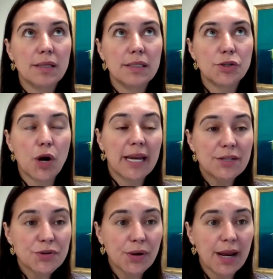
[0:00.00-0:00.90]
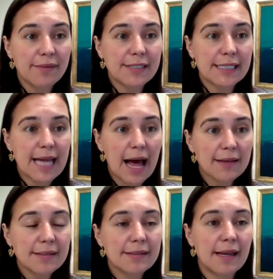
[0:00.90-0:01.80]
strong history of
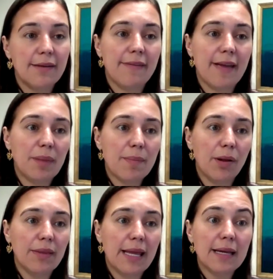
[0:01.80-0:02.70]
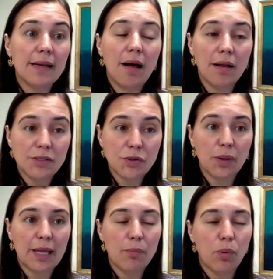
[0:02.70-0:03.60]
success and family building, also
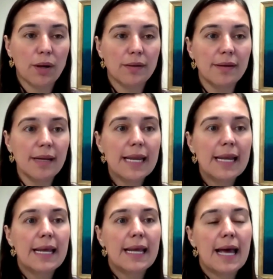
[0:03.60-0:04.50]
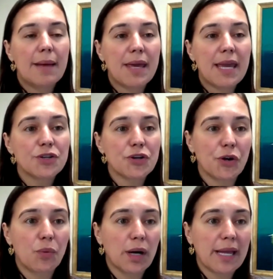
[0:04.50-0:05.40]
really important. Making sure
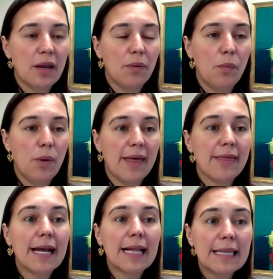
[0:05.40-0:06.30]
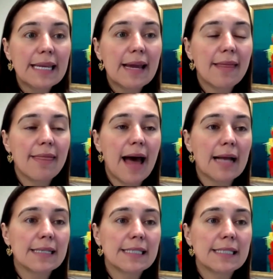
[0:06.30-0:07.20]
you're working with a clinic
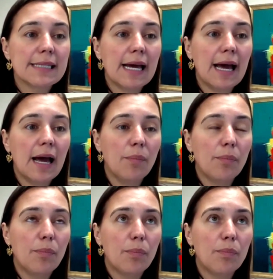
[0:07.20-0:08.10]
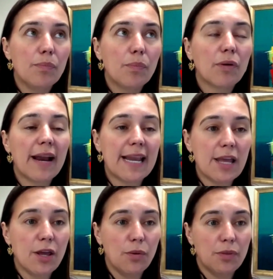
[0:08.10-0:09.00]
that's providing
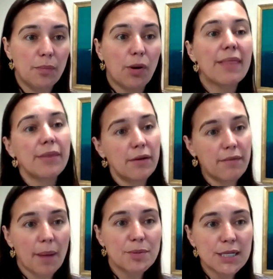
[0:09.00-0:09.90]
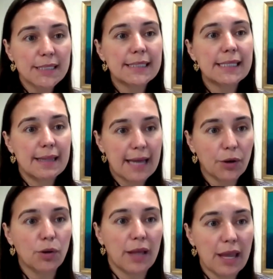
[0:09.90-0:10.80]
you the breadth of options that
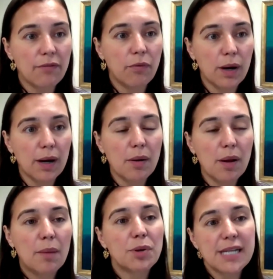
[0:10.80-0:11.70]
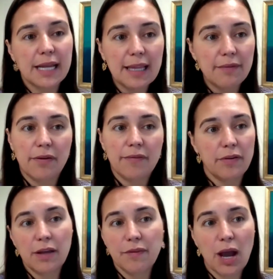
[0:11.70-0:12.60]
you're looking for, particularly
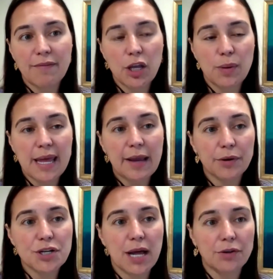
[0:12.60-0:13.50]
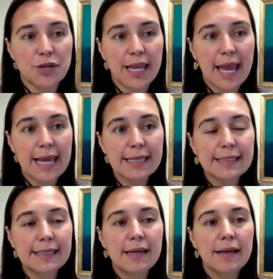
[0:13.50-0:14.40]
if you have a unique or challenging case.